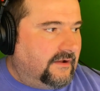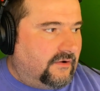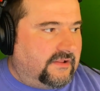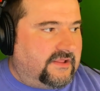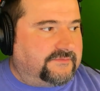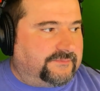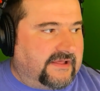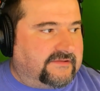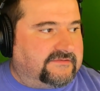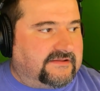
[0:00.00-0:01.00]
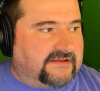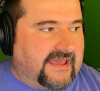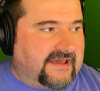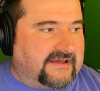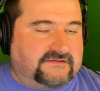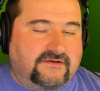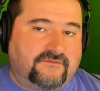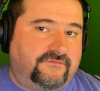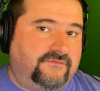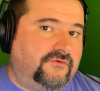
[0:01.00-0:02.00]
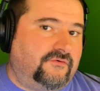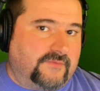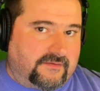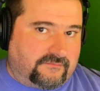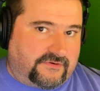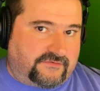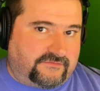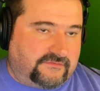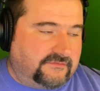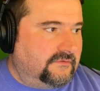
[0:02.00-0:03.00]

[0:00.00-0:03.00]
All other plans can add view members